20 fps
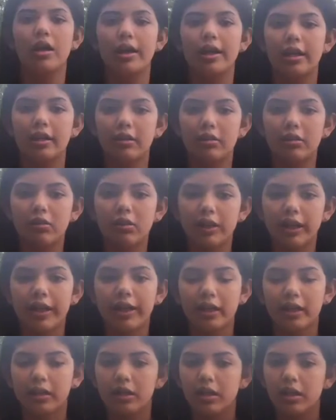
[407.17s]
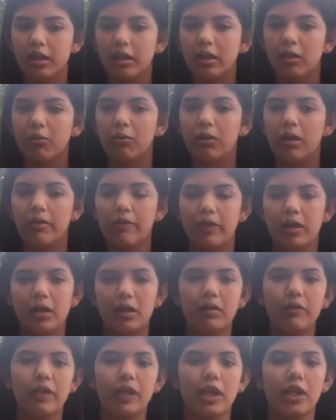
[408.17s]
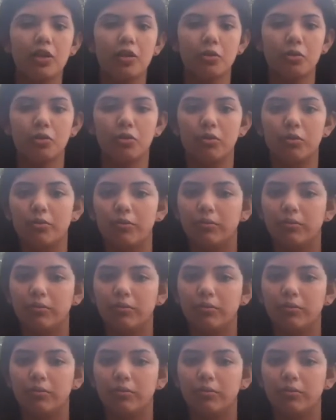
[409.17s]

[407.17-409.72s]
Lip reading: It is located in Laguna Verde, Veracruz.